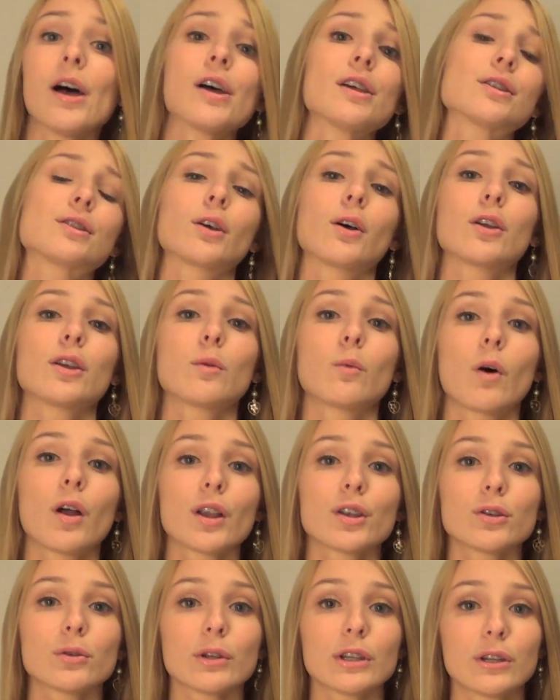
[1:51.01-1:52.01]
So you
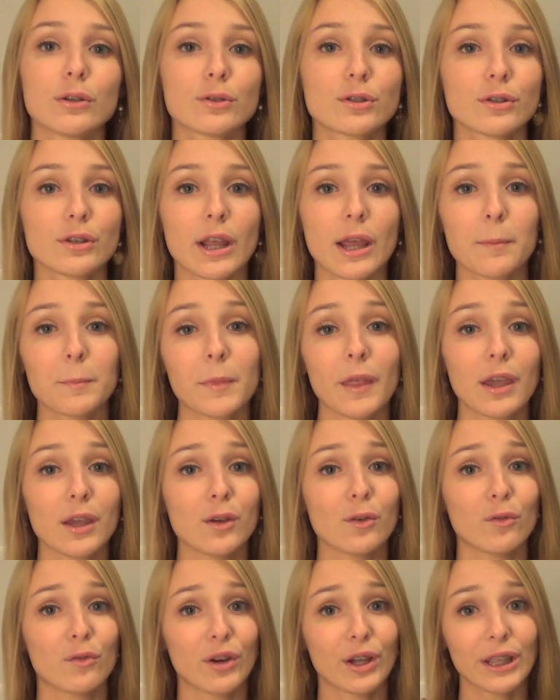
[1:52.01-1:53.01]
want to do a username that
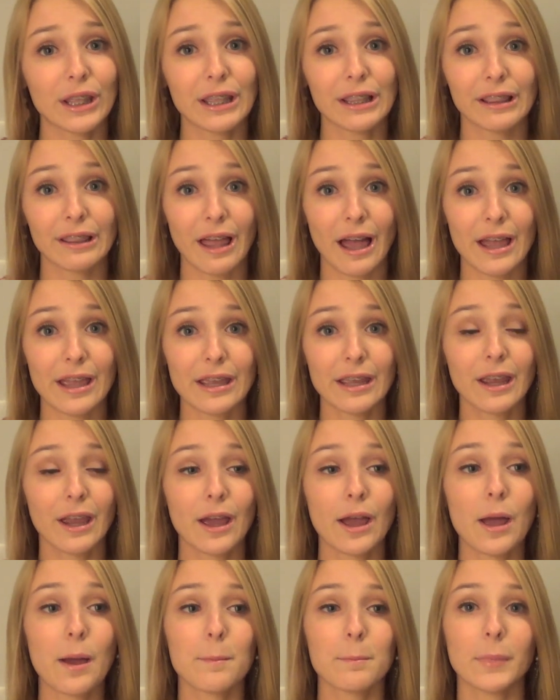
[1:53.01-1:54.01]
you really like,
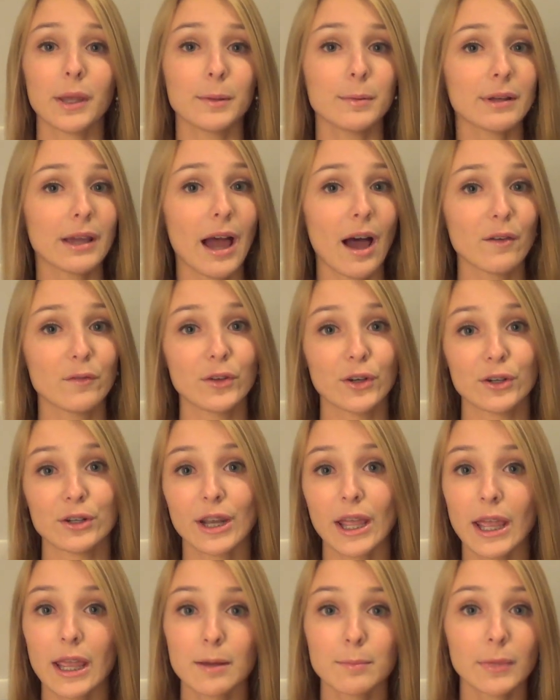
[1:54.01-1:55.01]
maybe have your
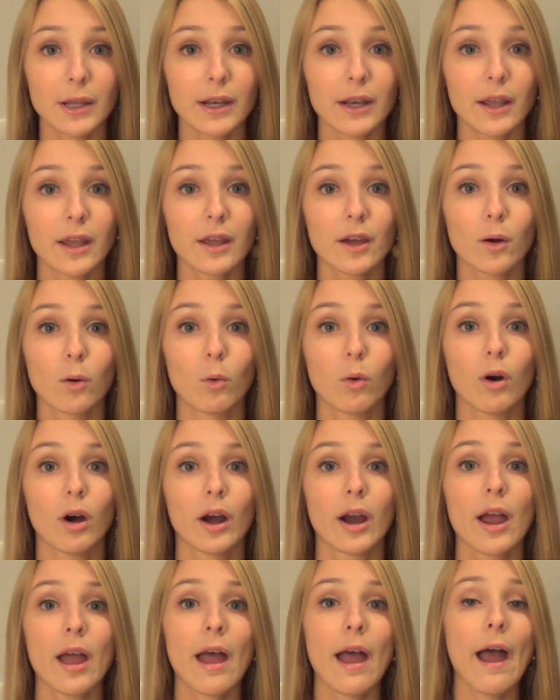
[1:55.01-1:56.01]
name in it
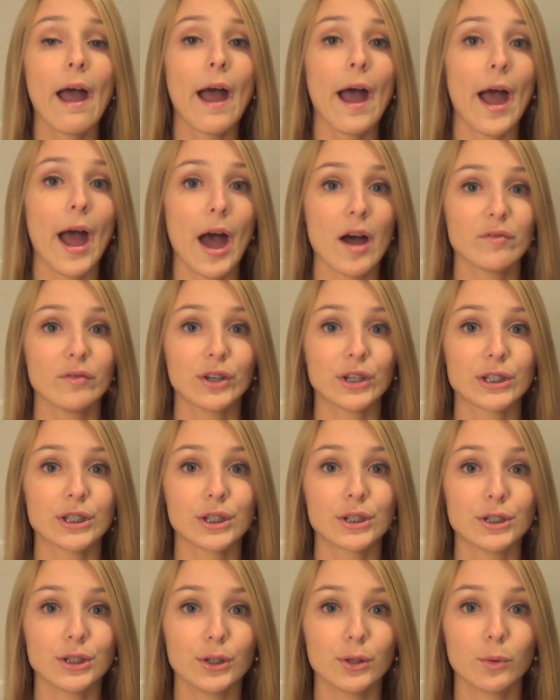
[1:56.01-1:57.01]
or have it
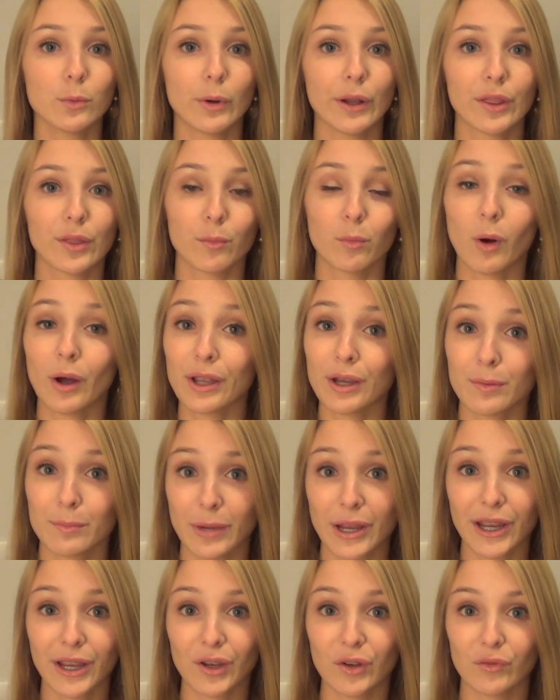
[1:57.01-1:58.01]
to do with what you're
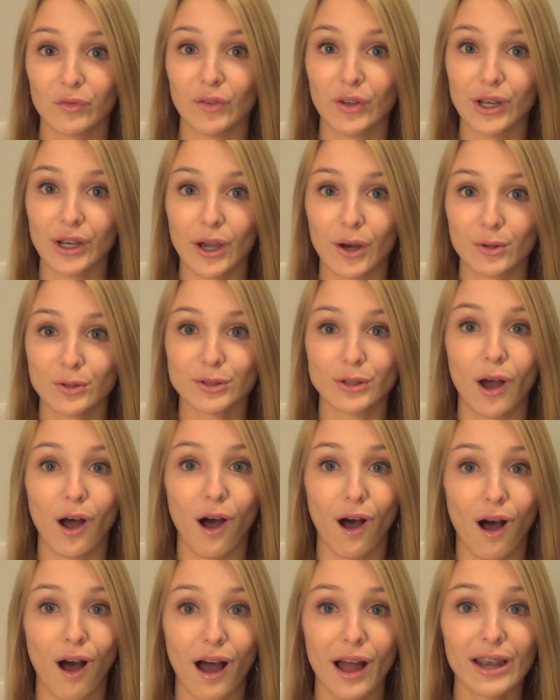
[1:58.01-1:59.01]
making videos
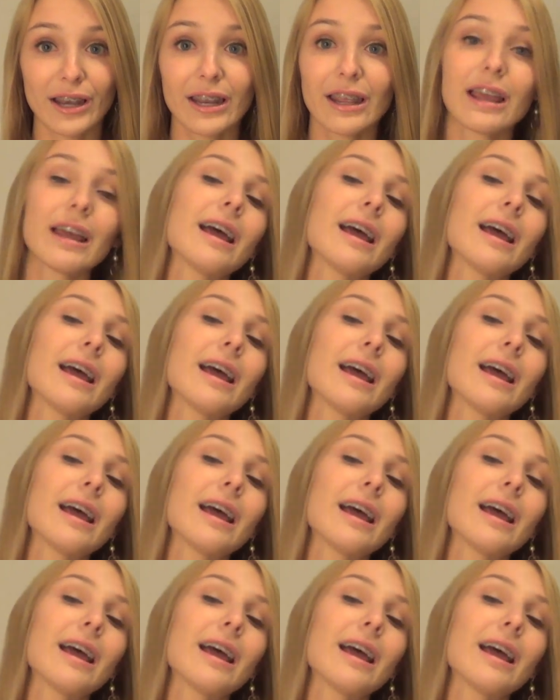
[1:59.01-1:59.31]
on.